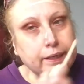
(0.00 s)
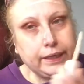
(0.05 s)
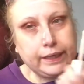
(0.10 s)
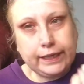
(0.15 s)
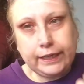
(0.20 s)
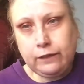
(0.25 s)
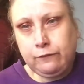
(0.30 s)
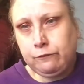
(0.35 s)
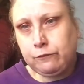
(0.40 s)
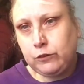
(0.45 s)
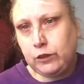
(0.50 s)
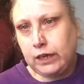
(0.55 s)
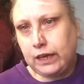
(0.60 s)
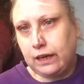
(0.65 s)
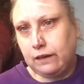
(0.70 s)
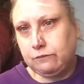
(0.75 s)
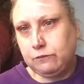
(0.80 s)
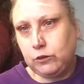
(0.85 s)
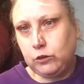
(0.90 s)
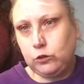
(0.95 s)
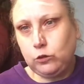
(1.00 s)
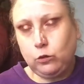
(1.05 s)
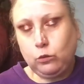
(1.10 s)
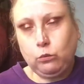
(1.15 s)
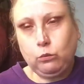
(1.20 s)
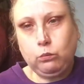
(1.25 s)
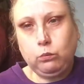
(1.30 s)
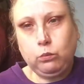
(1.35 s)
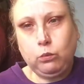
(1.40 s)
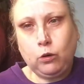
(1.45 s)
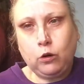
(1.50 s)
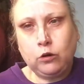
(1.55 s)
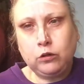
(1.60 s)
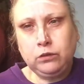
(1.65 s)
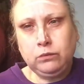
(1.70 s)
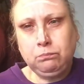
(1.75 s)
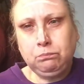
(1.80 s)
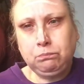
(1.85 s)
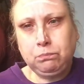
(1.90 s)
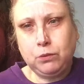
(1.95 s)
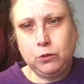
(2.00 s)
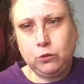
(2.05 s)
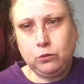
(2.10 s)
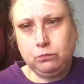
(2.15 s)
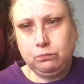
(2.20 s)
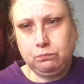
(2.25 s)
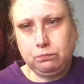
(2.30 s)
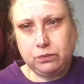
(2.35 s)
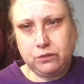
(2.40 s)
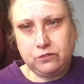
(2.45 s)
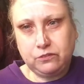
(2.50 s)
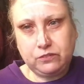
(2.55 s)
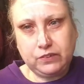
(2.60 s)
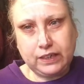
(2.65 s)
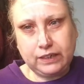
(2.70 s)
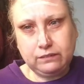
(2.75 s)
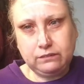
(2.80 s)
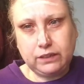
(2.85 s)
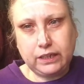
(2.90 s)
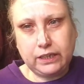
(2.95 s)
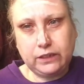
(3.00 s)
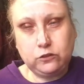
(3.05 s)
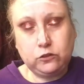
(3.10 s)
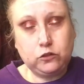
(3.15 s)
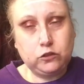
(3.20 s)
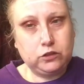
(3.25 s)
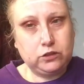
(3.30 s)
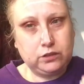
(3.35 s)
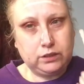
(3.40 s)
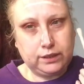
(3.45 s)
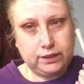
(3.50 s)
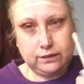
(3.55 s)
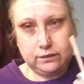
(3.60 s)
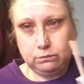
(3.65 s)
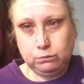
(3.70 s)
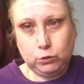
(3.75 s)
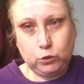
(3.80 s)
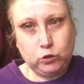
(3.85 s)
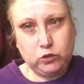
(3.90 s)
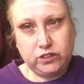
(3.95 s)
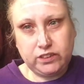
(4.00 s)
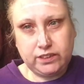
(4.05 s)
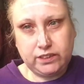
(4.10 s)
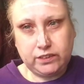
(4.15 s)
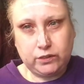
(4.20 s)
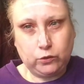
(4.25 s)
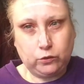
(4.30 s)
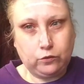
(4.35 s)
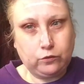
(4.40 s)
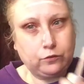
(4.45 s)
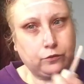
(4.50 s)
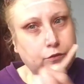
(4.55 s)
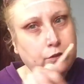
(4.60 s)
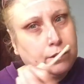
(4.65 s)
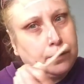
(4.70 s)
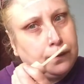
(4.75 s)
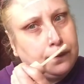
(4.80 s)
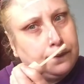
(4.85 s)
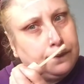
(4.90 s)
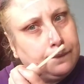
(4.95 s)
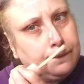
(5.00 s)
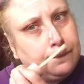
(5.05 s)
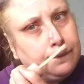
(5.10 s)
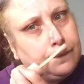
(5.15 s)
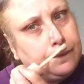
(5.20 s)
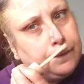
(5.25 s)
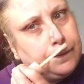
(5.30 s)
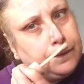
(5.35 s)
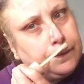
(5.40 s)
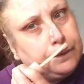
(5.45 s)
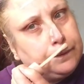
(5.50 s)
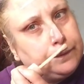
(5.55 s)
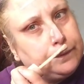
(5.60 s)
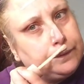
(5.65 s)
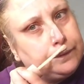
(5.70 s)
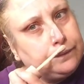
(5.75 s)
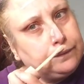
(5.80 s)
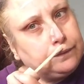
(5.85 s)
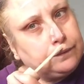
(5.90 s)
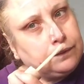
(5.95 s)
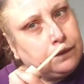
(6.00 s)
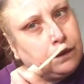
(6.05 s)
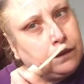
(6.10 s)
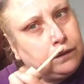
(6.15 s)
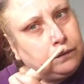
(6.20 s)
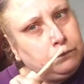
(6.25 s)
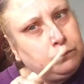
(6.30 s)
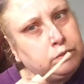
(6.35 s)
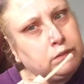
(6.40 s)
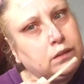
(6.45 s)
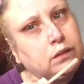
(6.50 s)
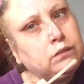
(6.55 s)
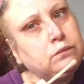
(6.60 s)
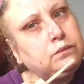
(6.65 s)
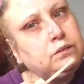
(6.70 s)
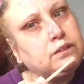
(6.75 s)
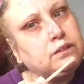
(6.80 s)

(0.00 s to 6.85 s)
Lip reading: If you haven't, one pump of foundation is more than enough. The times I've